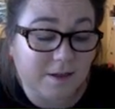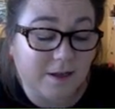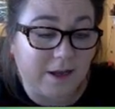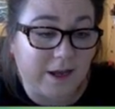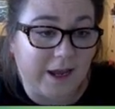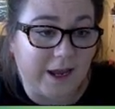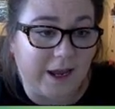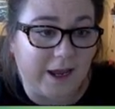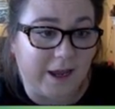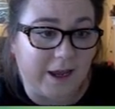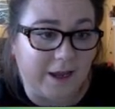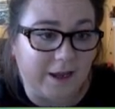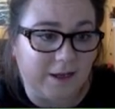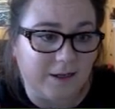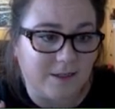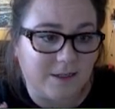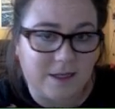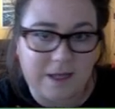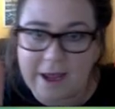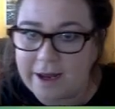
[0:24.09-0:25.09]

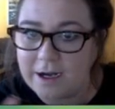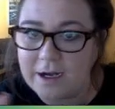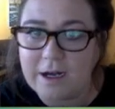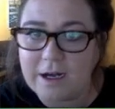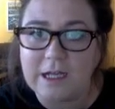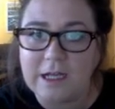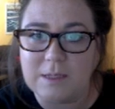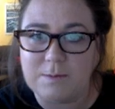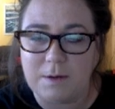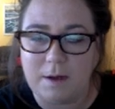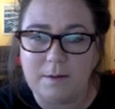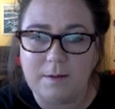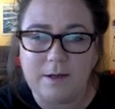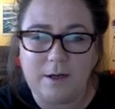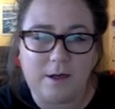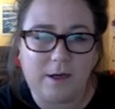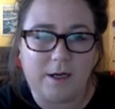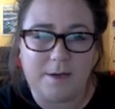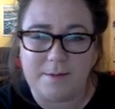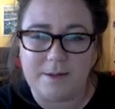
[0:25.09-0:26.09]
and the editing is probably not
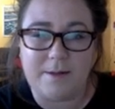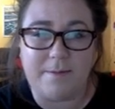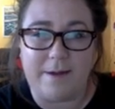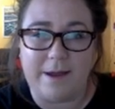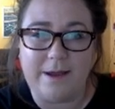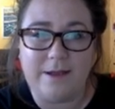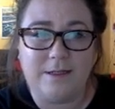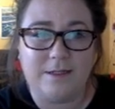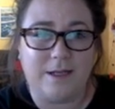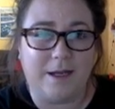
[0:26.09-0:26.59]
going to be the best.